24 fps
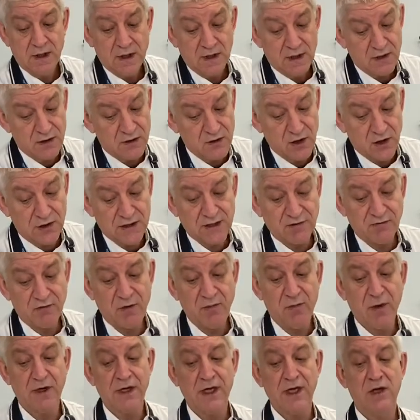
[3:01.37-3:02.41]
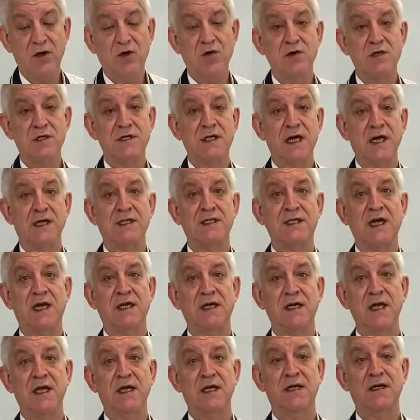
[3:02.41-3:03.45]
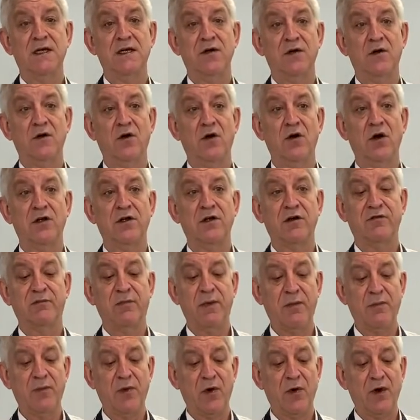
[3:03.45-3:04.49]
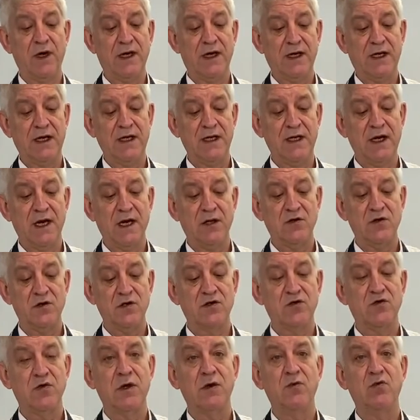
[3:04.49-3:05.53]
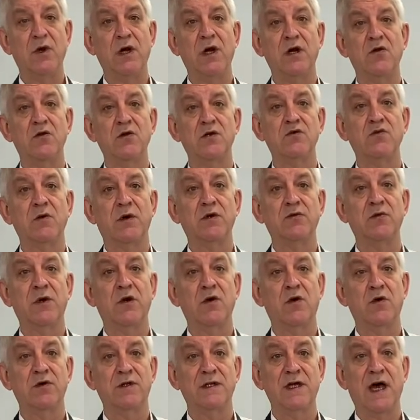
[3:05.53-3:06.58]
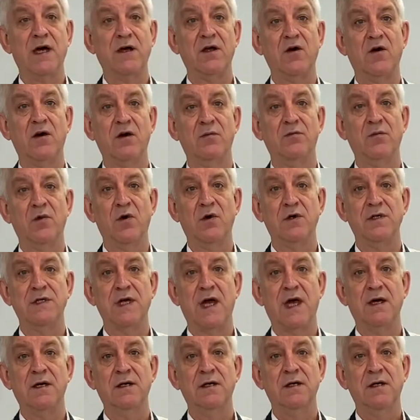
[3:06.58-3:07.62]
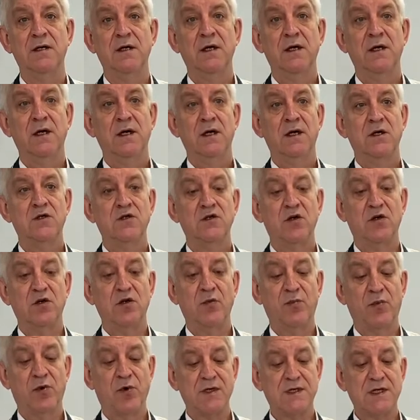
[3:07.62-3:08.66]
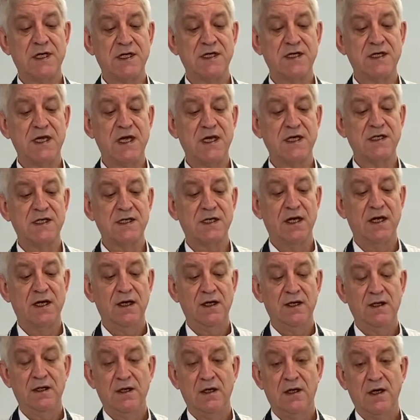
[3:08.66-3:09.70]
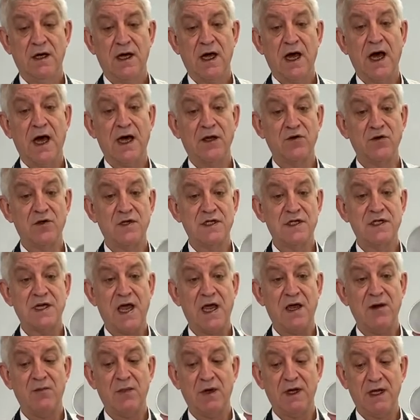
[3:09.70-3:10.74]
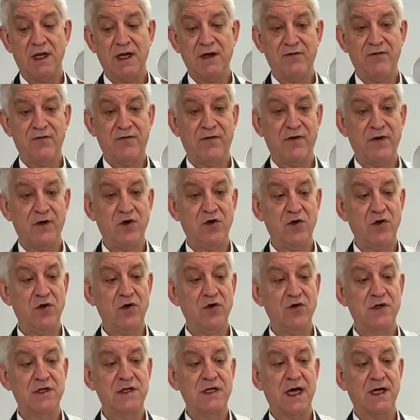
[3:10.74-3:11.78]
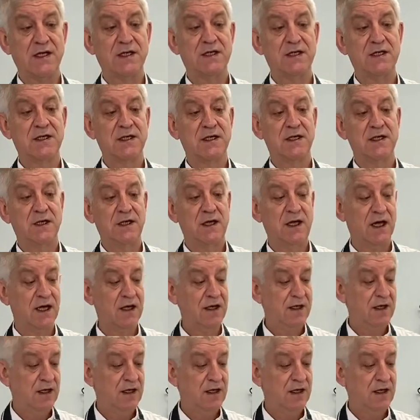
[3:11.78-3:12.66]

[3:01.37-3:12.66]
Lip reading: Not everybody uses that technique. A lot of people in the industry will use what we call a dariole mold, yeah? So the processes are the same if you use that, yeah?